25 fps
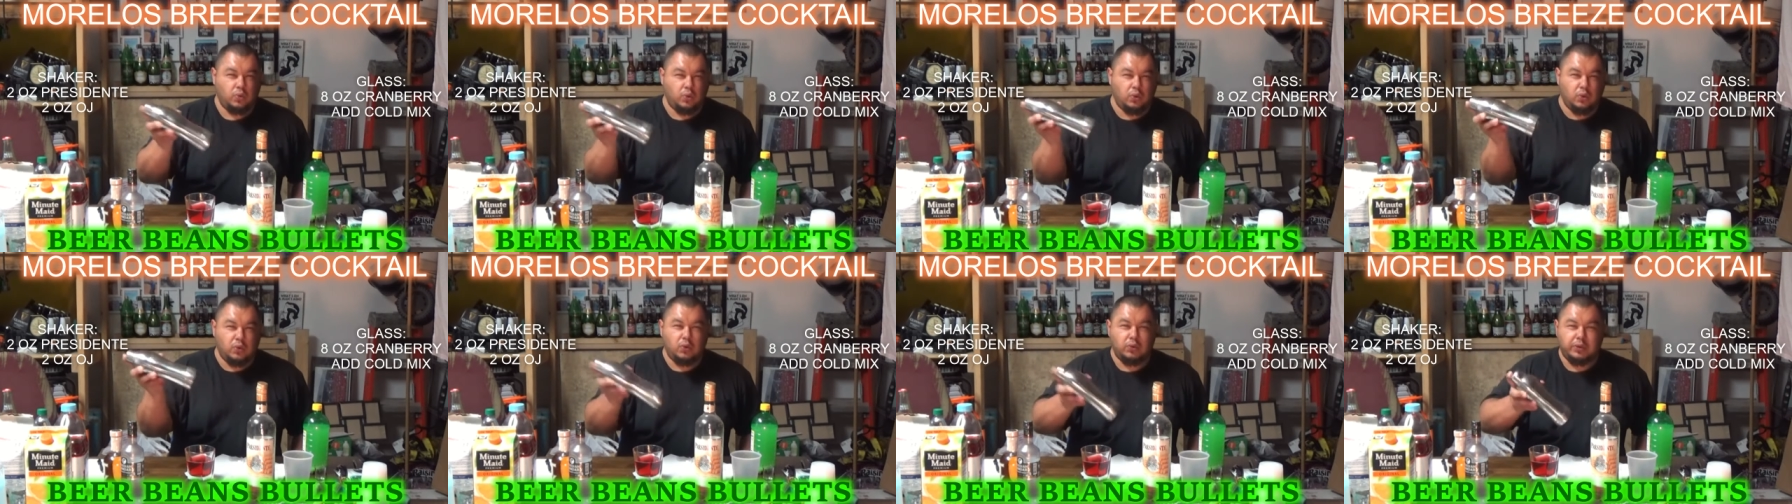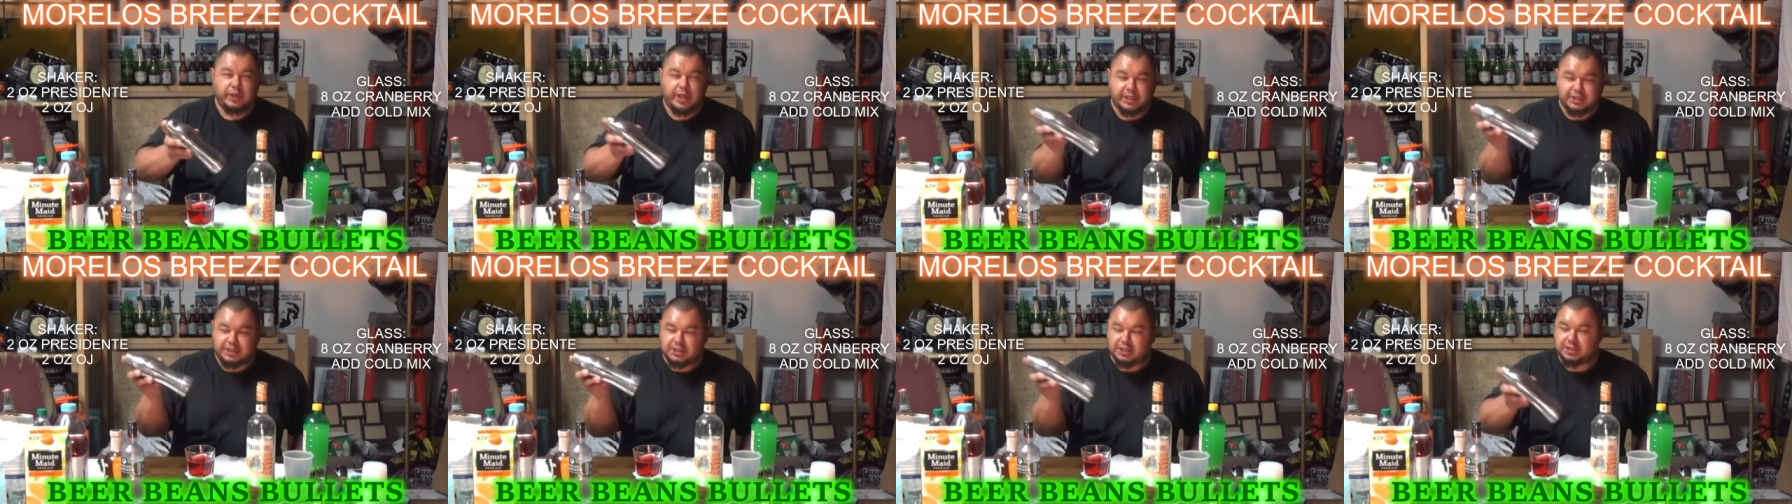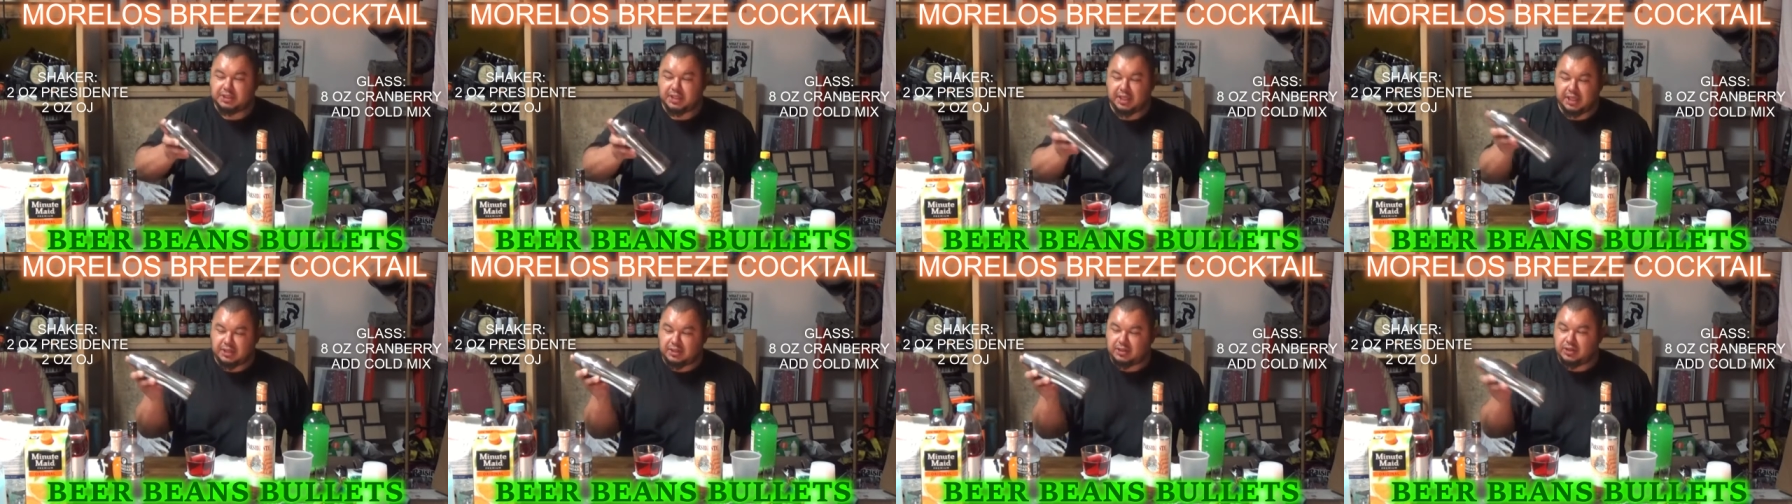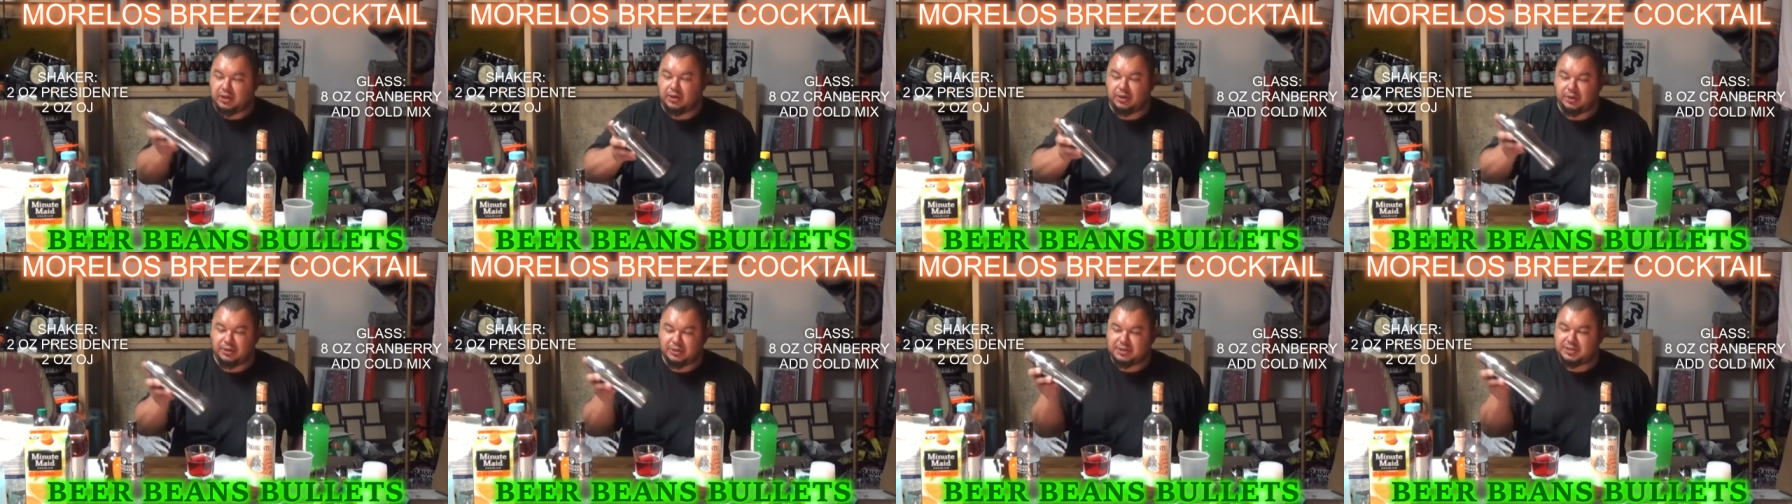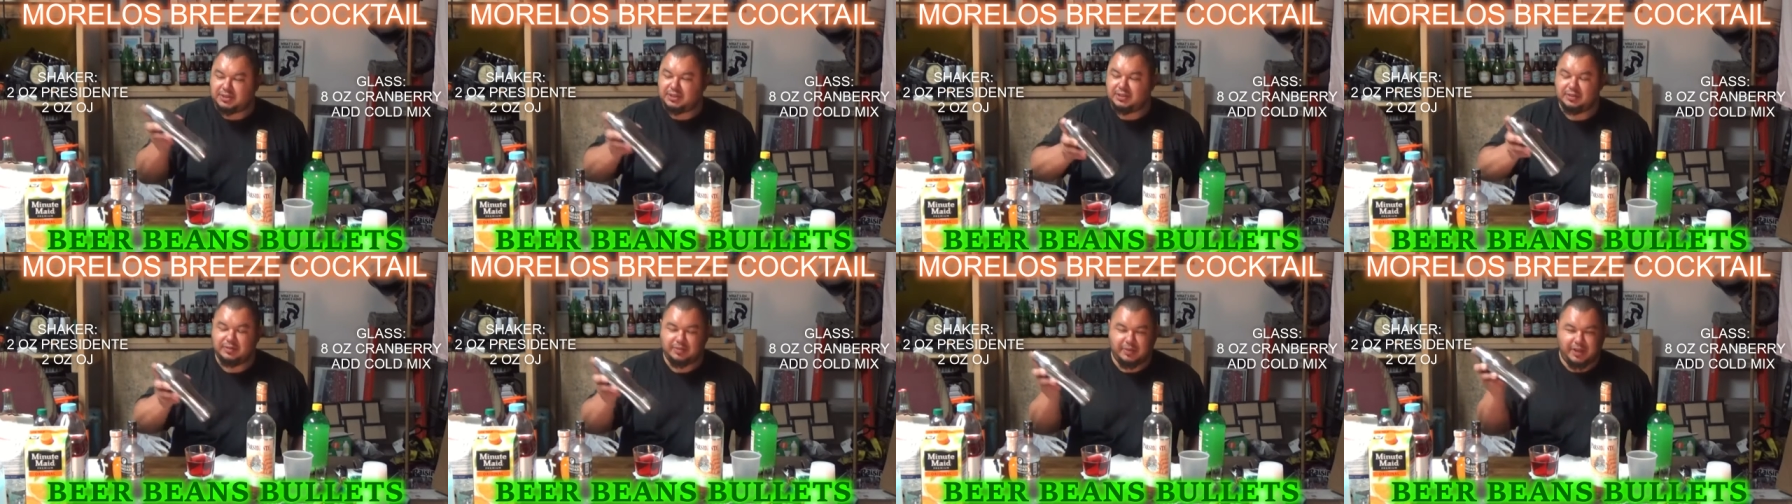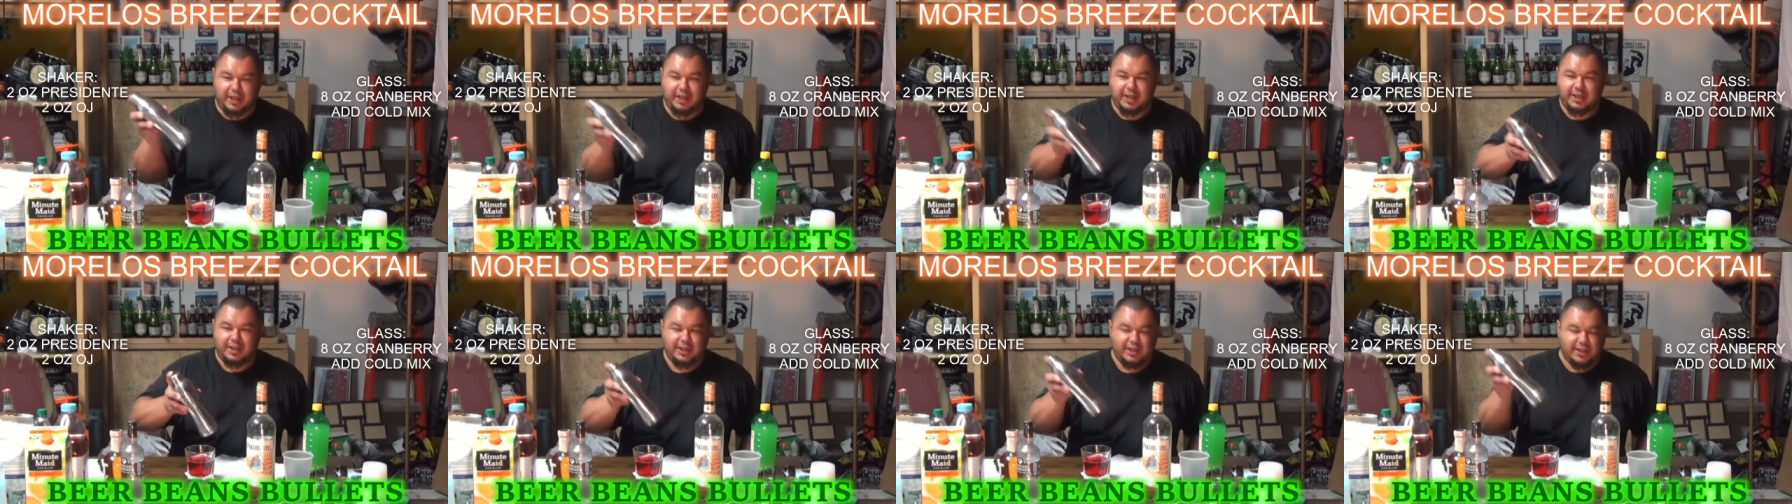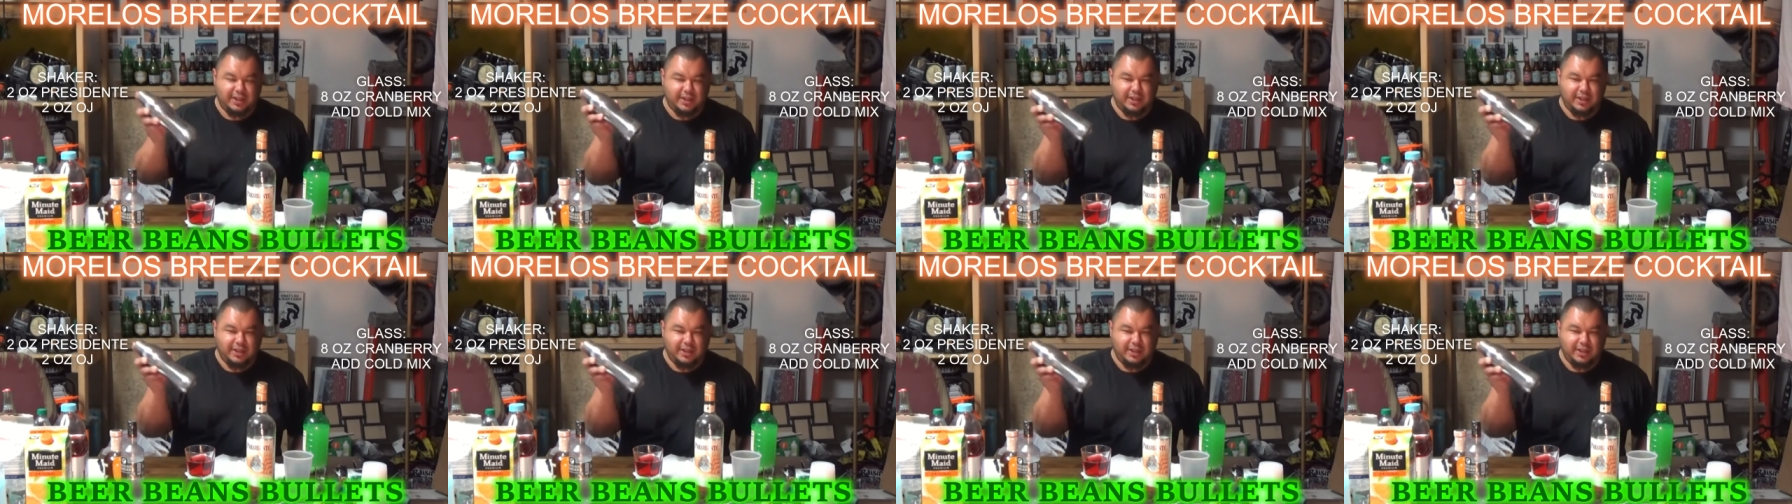Ooh, that shit's getting cold too, man.